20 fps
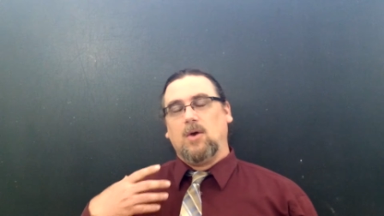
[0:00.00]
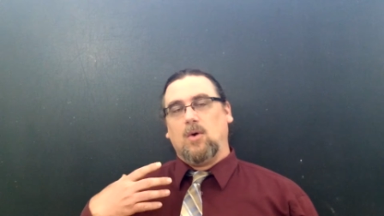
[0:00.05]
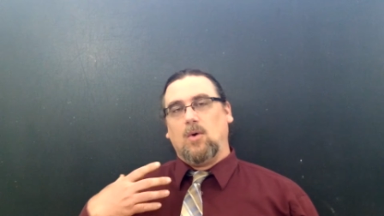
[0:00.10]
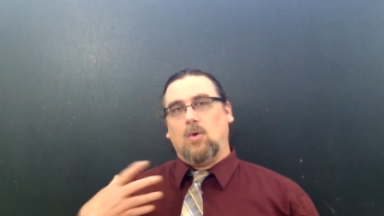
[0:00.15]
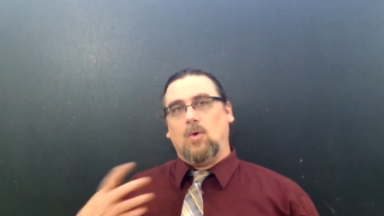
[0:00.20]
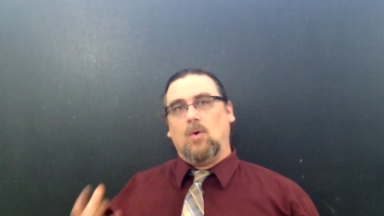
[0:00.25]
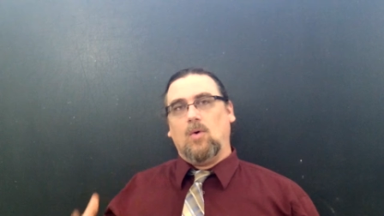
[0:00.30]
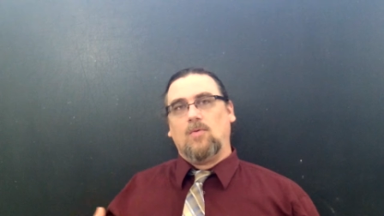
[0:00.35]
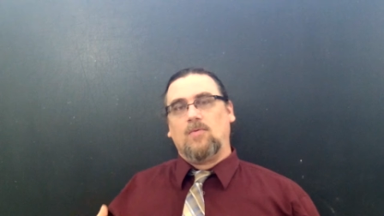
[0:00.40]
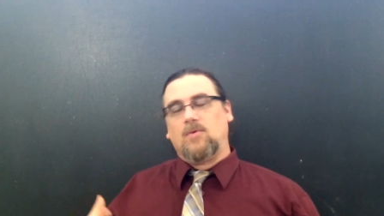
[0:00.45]

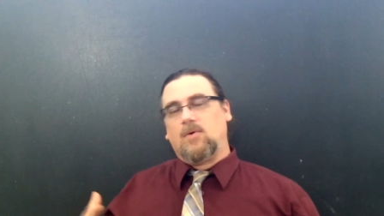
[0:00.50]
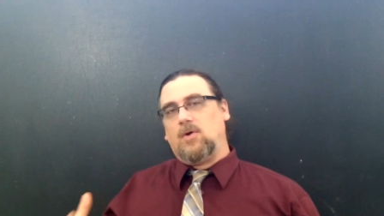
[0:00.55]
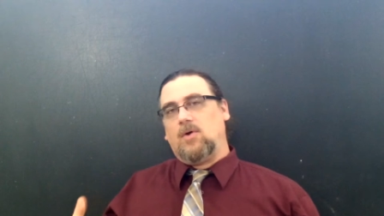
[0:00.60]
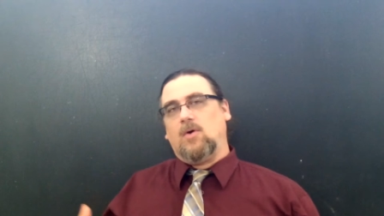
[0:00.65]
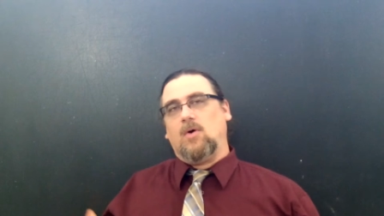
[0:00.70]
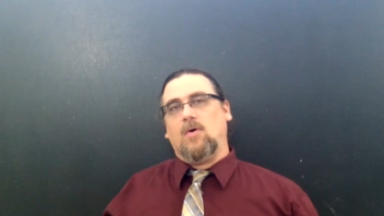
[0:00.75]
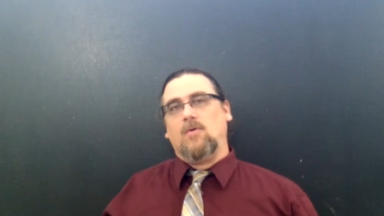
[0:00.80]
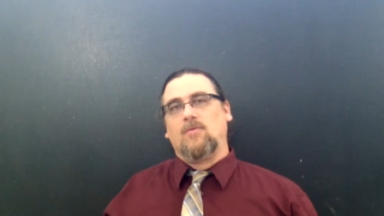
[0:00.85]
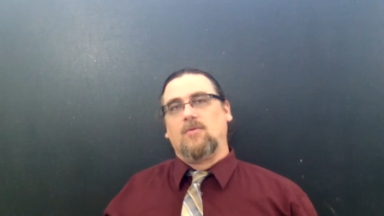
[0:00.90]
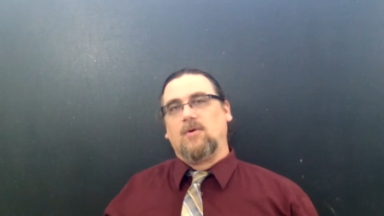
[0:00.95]
over and
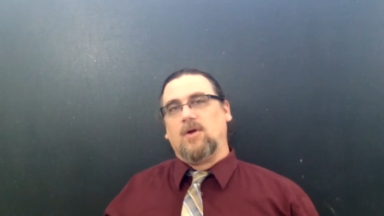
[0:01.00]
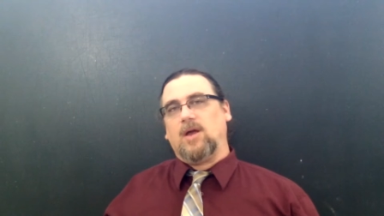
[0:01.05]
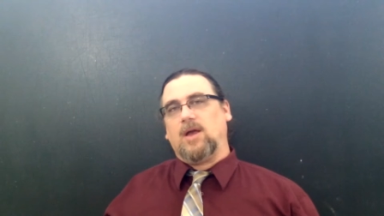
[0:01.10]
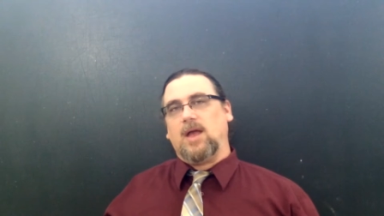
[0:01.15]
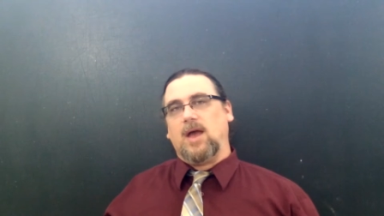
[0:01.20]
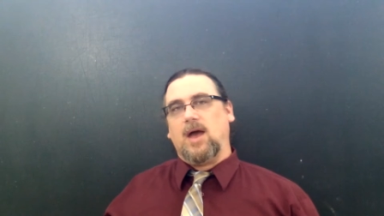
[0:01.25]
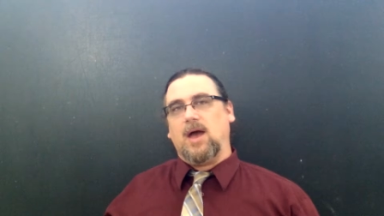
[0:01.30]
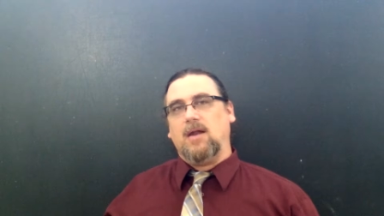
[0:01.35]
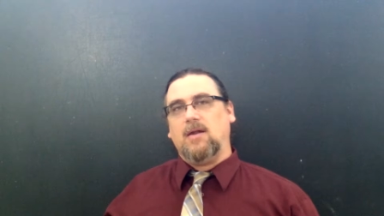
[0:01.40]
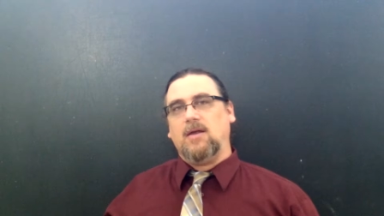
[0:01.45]
over
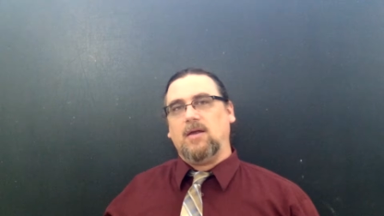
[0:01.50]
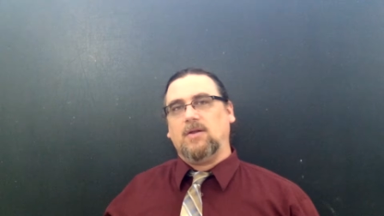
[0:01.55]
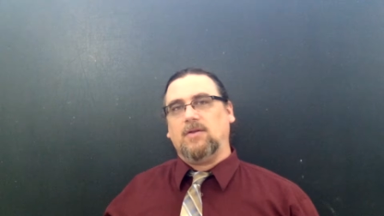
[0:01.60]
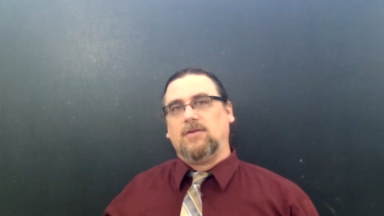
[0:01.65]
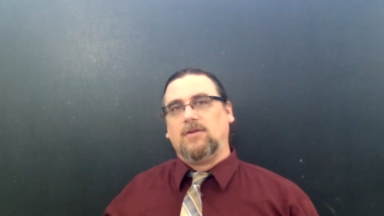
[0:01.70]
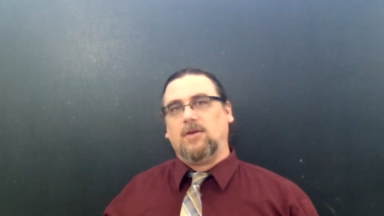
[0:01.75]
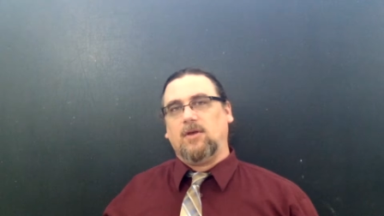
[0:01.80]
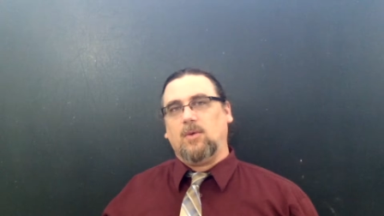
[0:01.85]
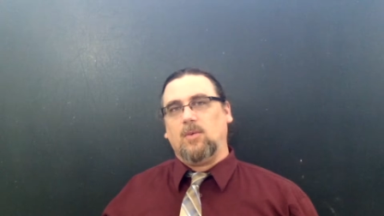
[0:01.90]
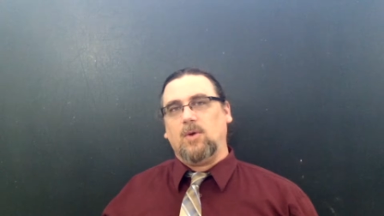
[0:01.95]
again
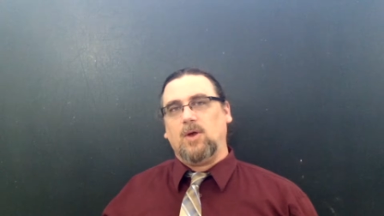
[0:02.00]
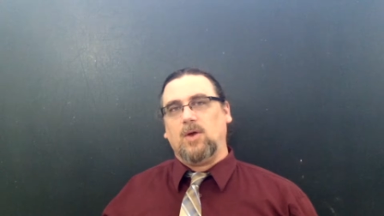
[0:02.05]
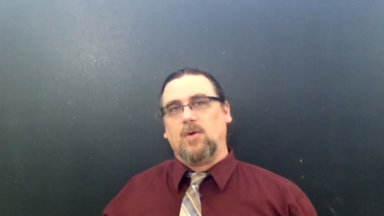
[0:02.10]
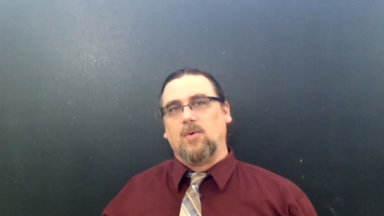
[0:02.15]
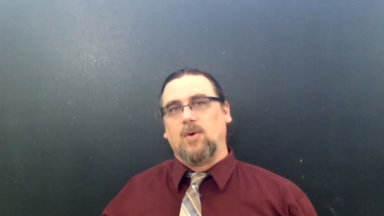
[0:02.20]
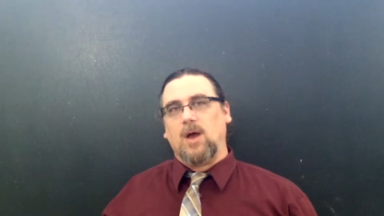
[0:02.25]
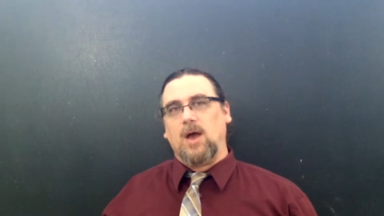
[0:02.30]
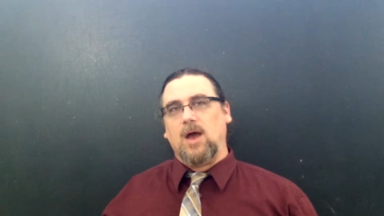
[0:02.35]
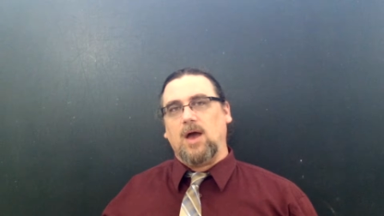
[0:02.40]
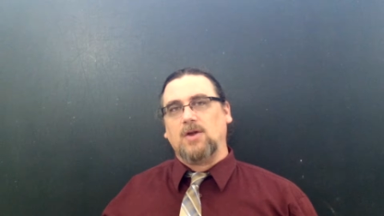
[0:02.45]
until we
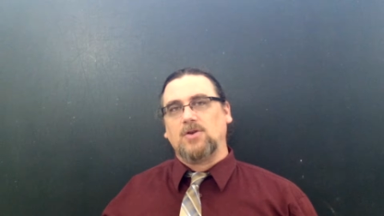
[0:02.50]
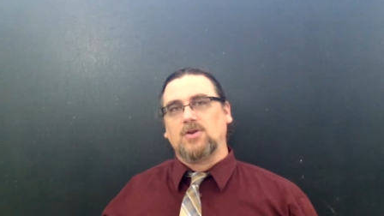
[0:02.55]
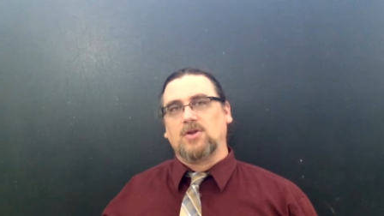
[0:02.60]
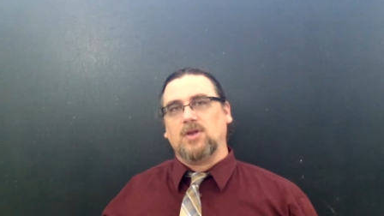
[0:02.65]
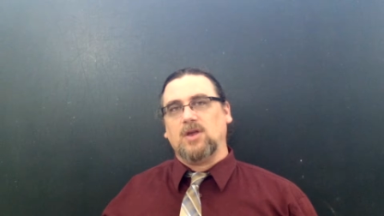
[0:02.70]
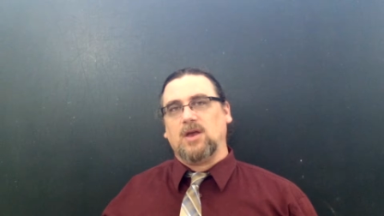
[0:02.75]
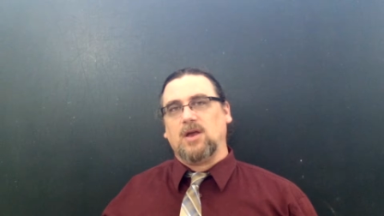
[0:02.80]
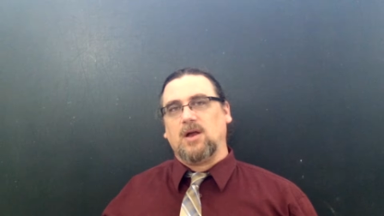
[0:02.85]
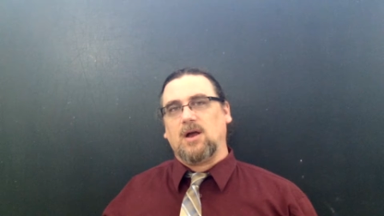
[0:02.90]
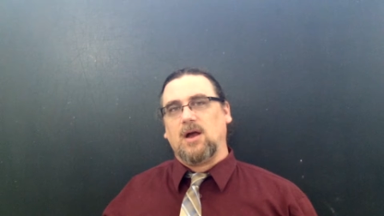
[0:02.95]

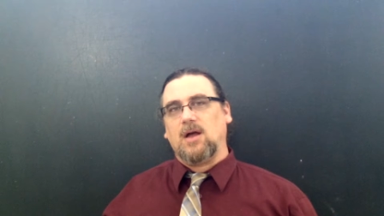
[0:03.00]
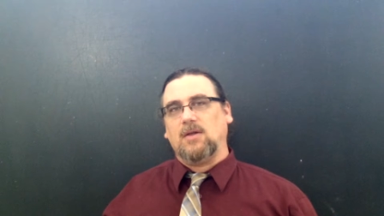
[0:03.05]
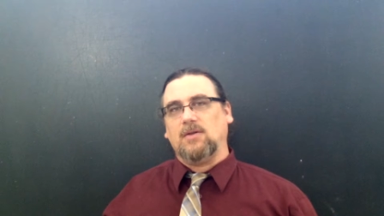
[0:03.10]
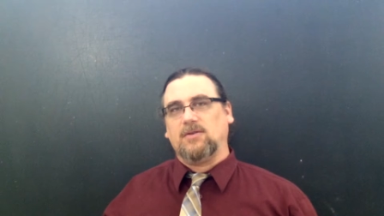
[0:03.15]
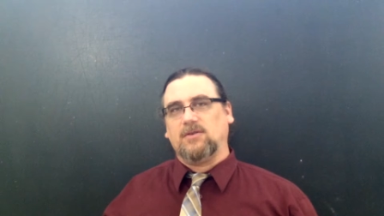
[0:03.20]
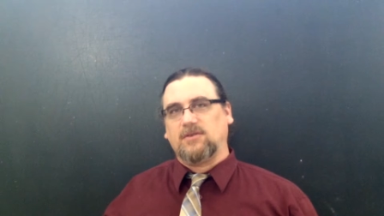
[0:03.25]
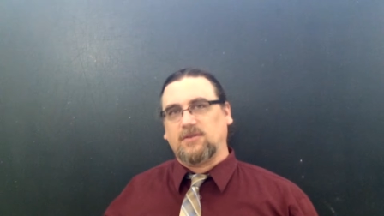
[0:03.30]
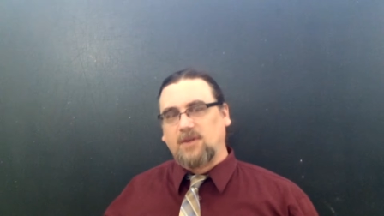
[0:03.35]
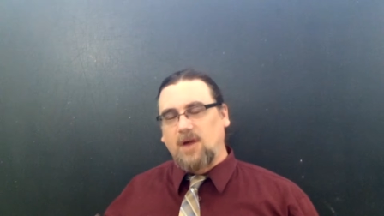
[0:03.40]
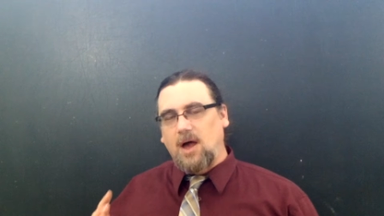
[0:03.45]
gradually
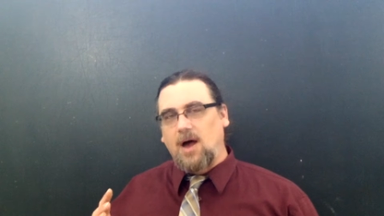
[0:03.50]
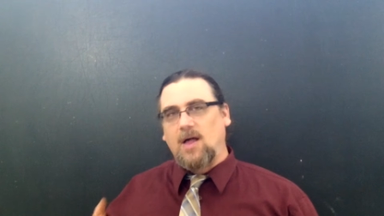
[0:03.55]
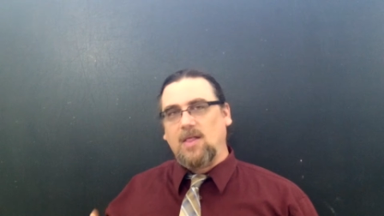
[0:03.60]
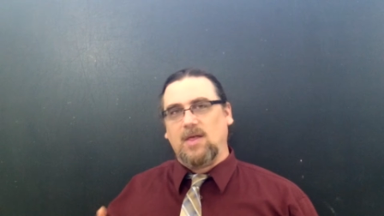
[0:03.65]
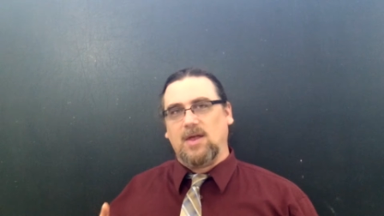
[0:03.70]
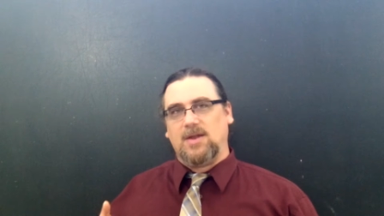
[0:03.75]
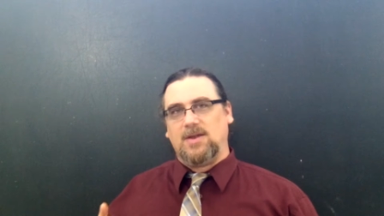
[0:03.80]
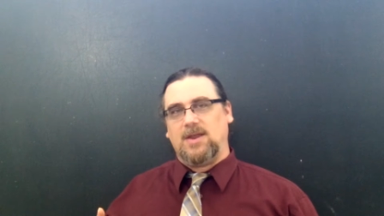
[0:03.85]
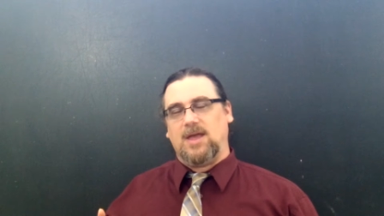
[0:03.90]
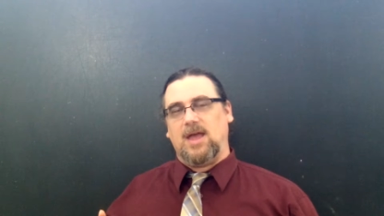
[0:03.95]

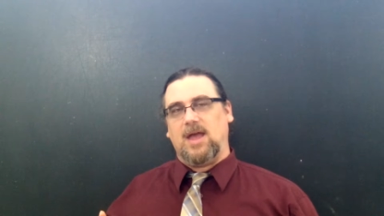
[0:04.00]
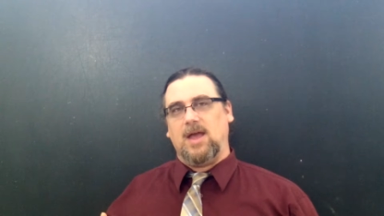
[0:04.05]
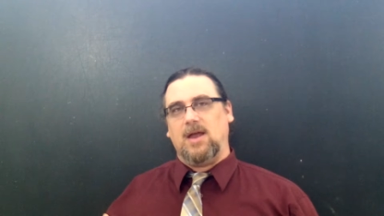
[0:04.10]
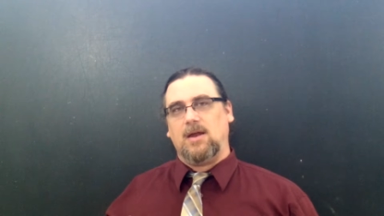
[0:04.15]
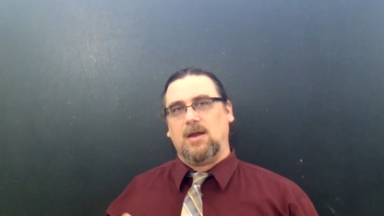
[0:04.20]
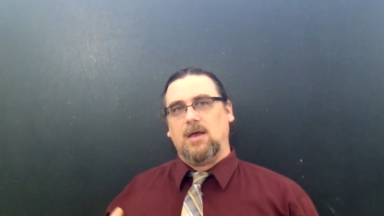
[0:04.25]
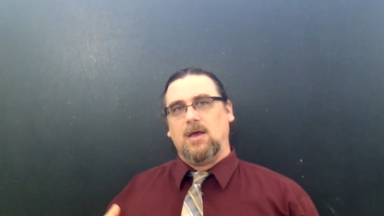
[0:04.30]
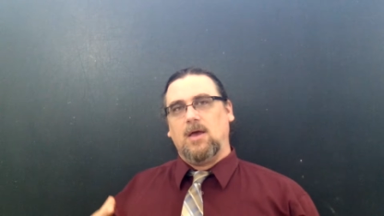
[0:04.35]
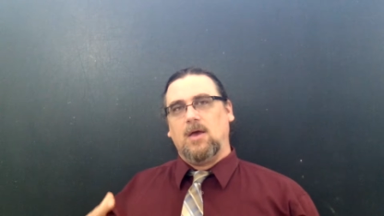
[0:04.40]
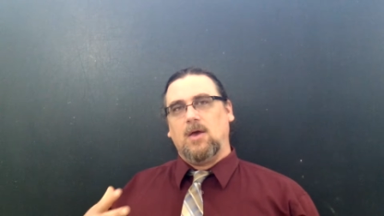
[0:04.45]

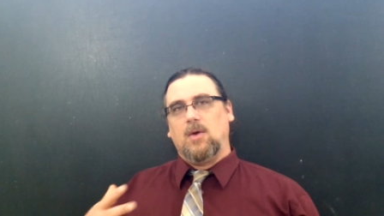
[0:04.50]
consolidate